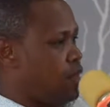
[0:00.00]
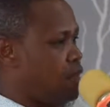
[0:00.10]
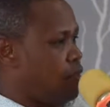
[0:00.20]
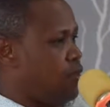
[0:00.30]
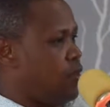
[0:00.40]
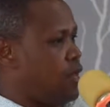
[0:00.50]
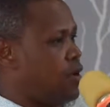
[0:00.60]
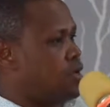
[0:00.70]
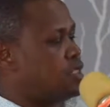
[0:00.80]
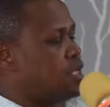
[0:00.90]

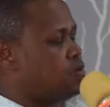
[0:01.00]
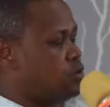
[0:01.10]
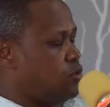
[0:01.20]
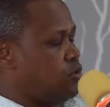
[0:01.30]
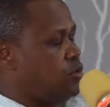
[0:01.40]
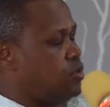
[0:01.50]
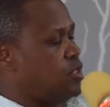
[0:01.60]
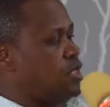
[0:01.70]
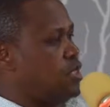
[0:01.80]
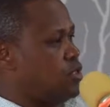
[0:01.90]
They are raised up to
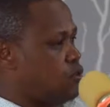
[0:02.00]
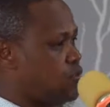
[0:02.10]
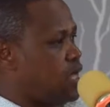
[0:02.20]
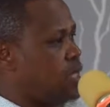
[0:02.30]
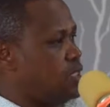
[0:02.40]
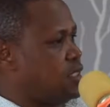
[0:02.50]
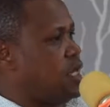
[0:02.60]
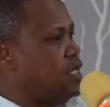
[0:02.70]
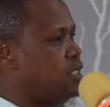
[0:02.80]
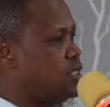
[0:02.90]
know that the
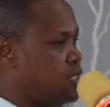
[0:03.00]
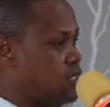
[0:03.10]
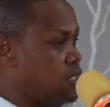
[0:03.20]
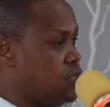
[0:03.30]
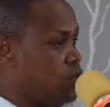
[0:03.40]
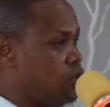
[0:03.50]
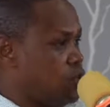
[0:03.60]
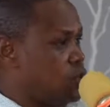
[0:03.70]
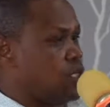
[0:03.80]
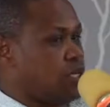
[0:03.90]
society and its
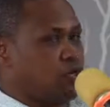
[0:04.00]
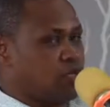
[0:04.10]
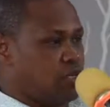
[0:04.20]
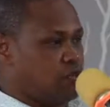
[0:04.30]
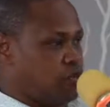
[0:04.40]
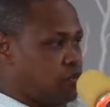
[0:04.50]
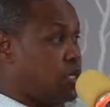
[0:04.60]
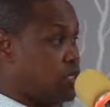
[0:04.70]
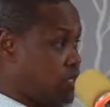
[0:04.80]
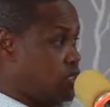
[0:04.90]
institutions cannot give
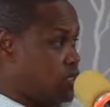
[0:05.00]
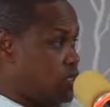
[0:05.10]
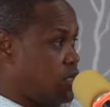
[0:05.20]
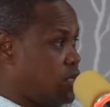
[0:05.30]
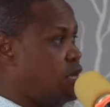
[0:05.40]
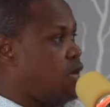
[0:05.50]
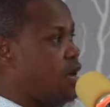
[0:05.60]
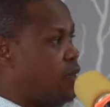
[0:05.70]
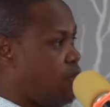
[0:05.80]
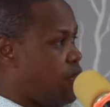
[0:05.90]
you justice,
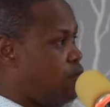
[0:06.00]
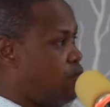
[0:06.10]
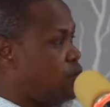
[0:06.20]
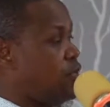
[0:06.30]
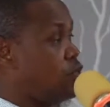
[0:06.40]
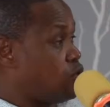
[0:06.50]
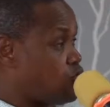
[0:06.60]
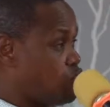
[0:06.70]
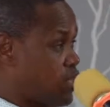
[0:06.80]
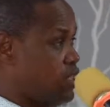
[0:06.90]
and therefore they
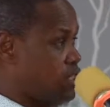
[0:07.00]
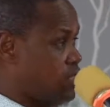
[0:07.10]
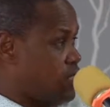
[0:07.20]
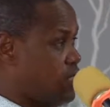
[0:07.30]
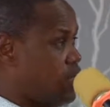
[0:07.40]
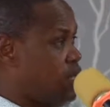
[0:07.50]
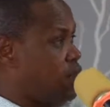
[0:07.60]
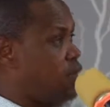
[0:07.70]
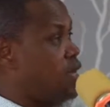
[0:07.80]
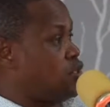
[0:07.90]
don't trust it.
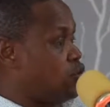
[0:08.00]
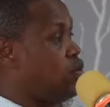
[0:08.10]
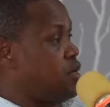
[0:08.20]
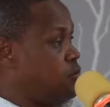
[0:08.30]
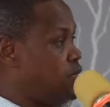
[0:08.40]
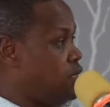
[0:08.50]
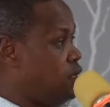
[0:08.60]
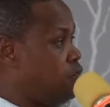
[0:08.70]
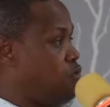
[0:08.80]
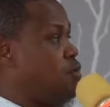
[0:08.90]
There is no
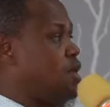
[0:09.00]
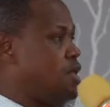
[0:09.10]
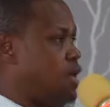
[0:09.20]
remedy for